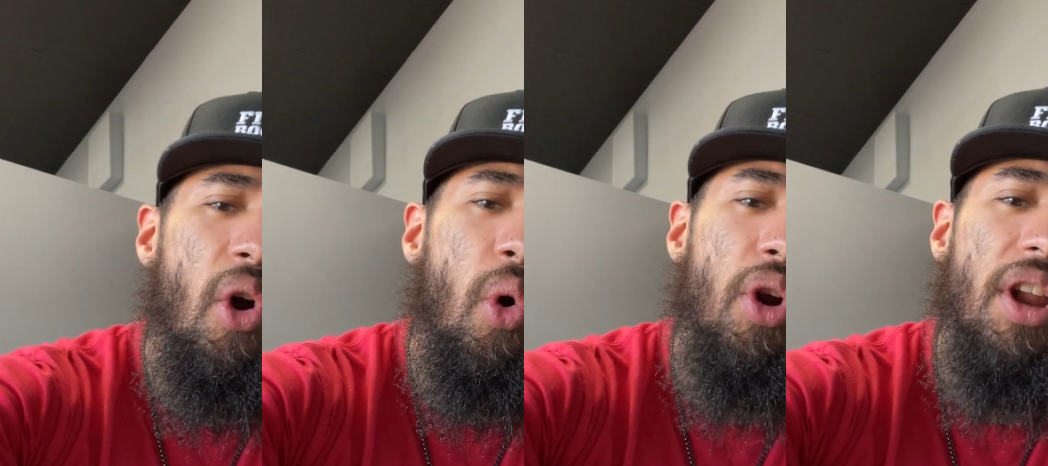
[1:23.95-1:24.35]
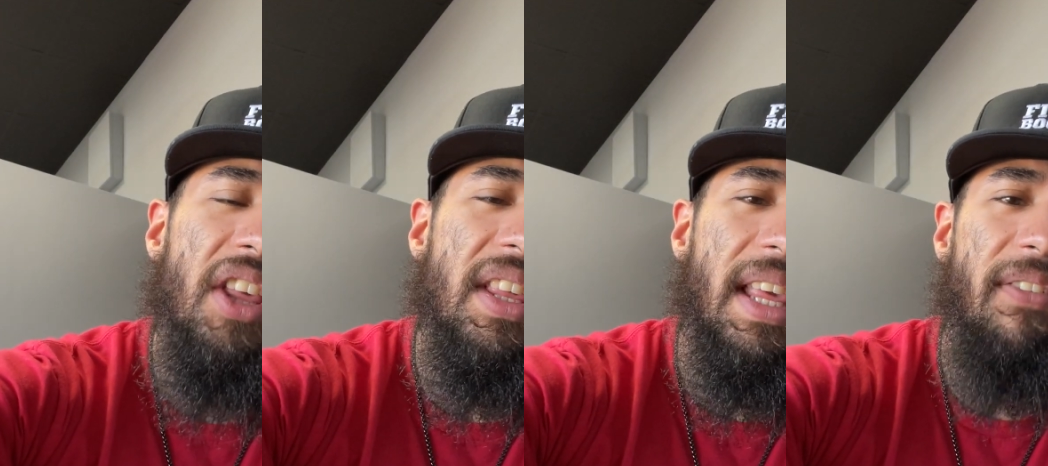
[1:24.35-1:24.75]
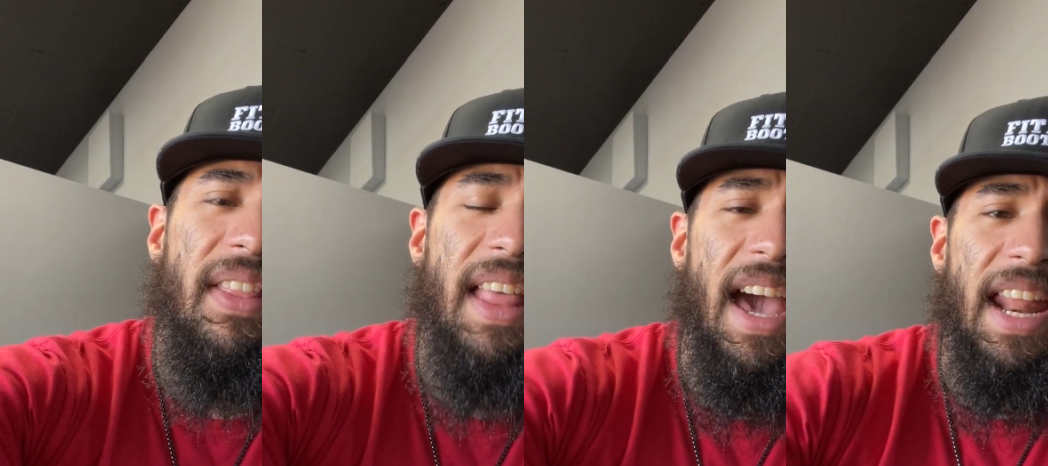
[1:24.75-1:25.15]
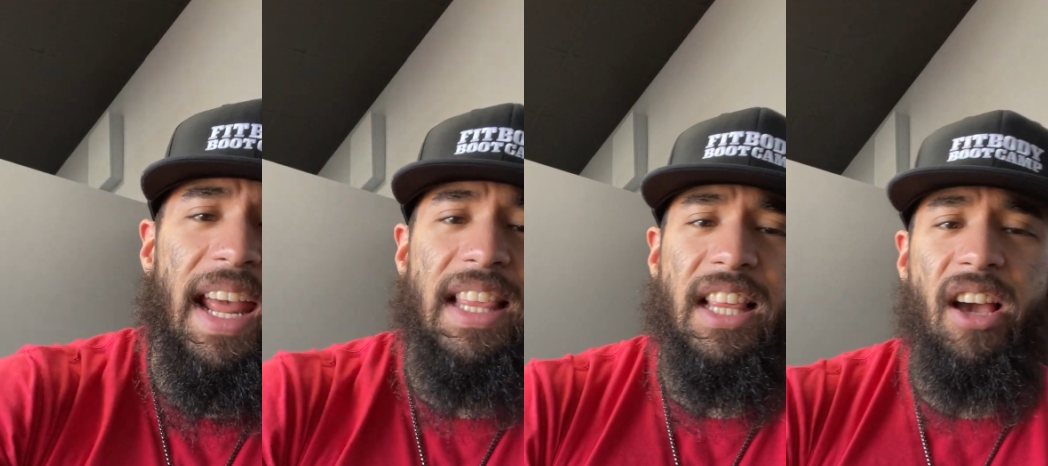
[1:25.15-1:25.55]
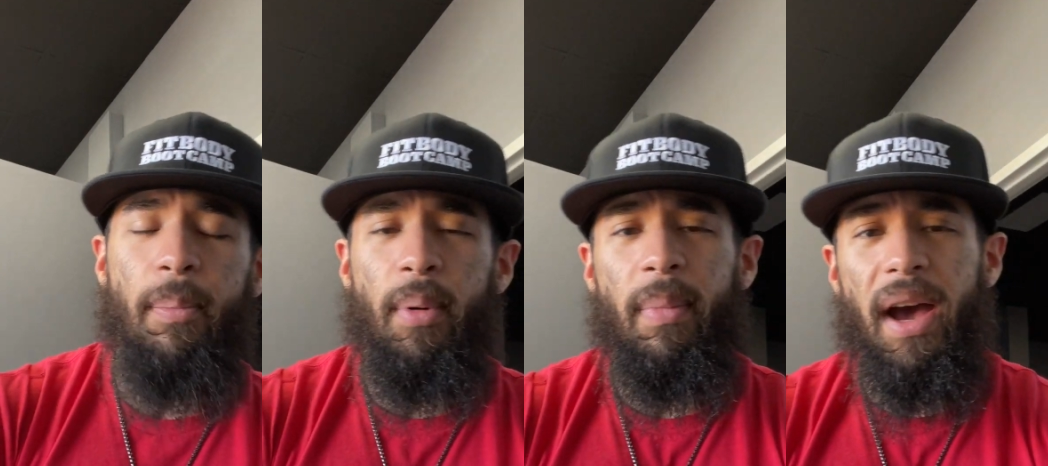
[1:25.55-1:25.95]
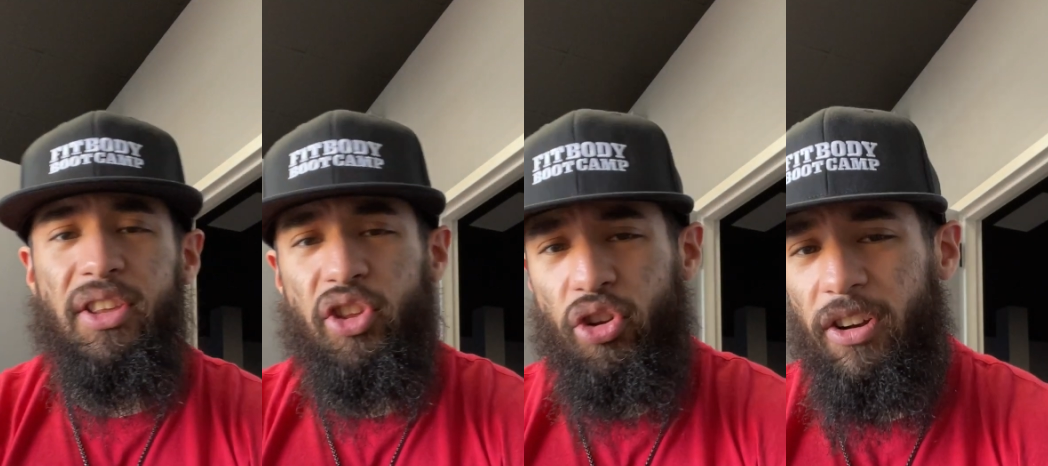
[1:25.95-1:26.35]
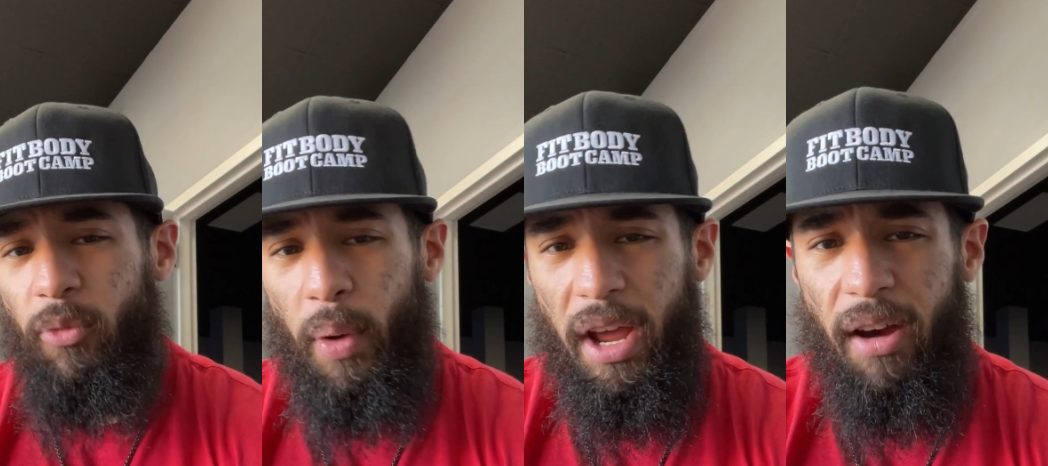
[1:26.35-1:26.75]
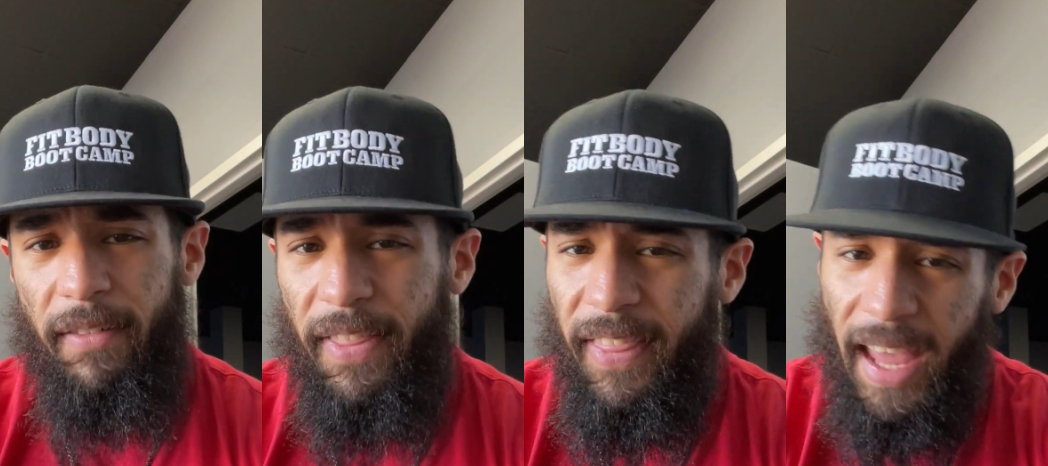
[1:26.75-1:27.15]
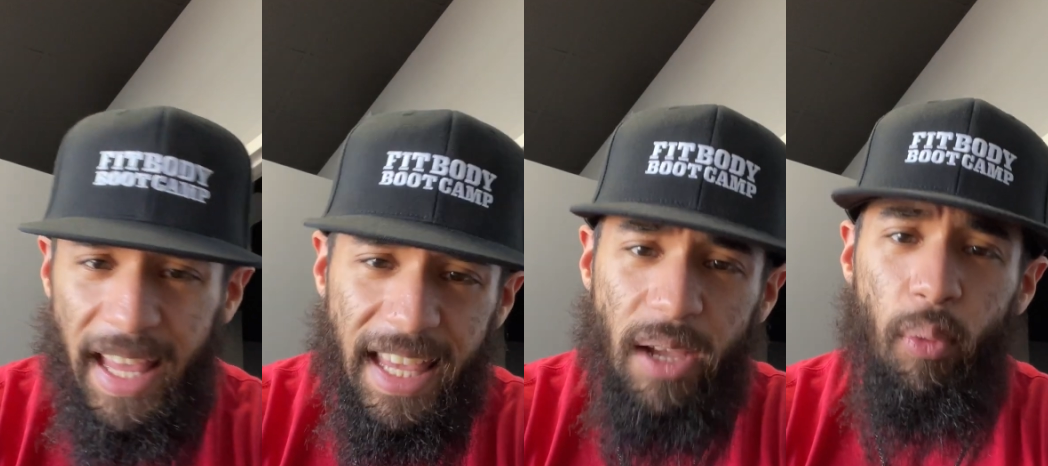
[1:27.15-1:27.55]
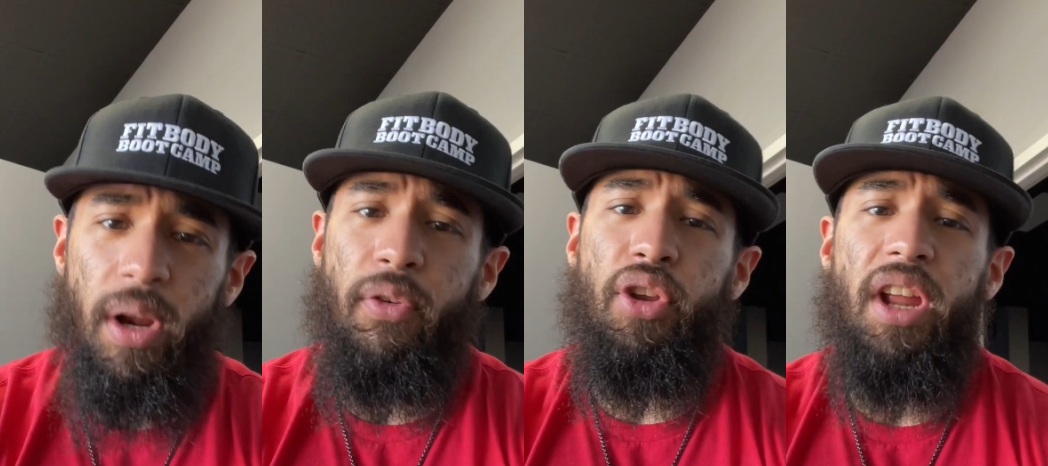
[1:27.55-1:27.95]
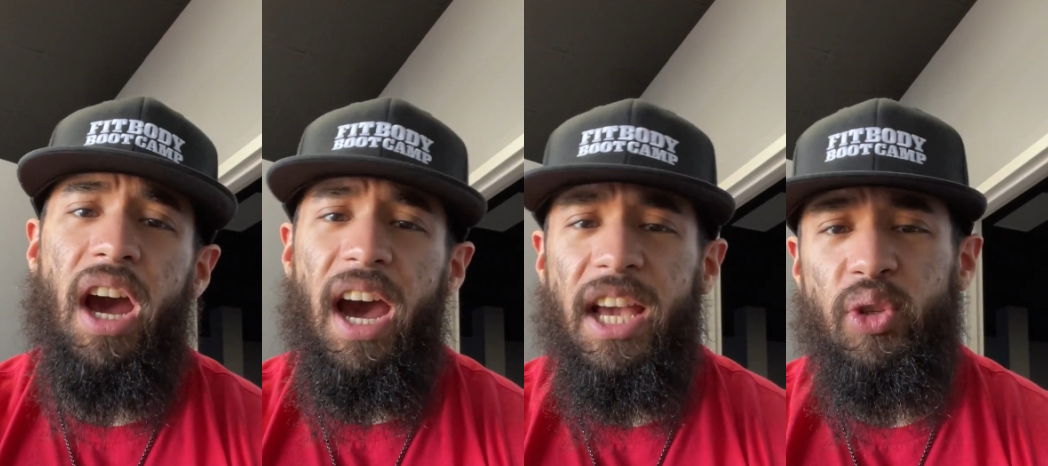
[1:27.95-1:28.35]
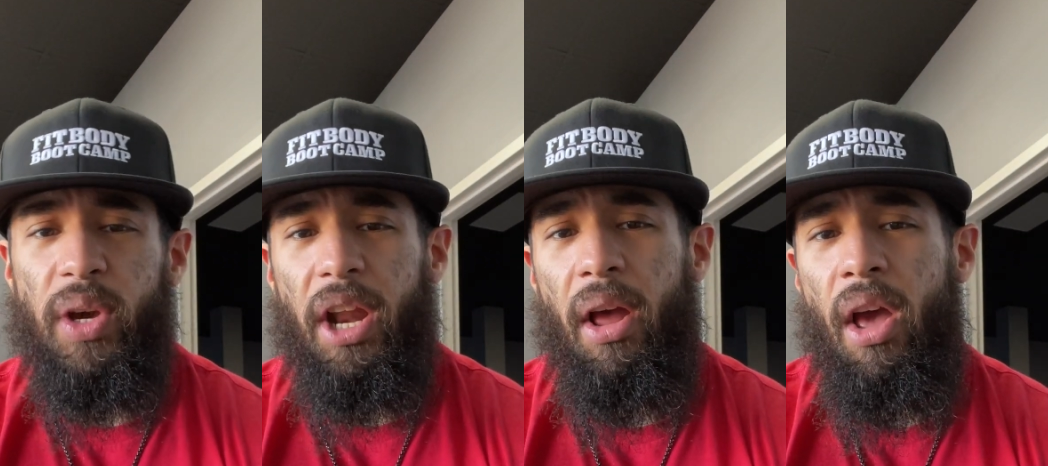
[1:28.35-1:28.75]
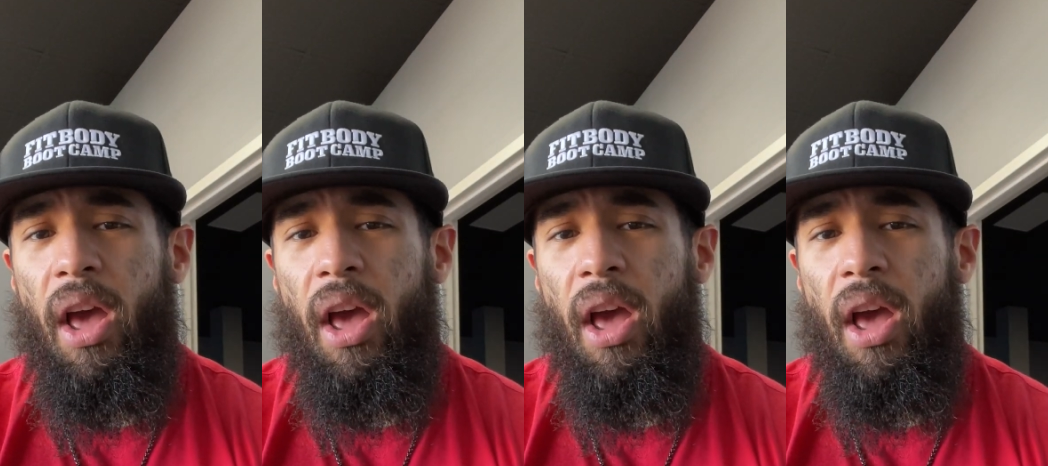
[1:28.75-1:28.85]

or not just even that it just compromises your way of thinking whenever you're dehydrated